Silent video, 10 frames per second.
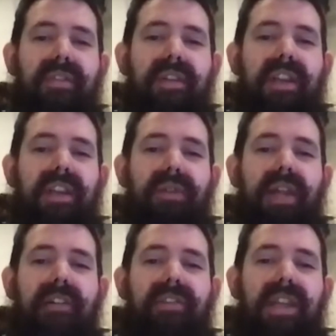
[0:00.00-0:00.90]
you know,
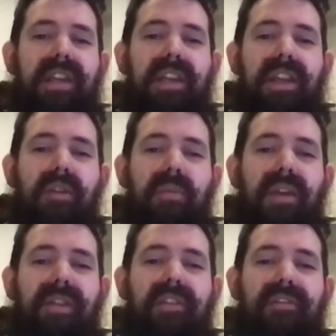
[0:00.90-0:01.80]
lively, and you can hear my
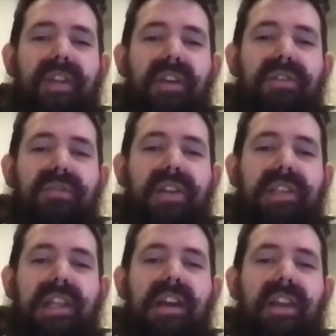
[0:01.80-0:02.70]
kind of fingers
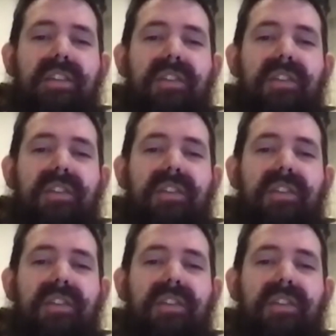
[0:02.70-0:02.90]
rustling on it.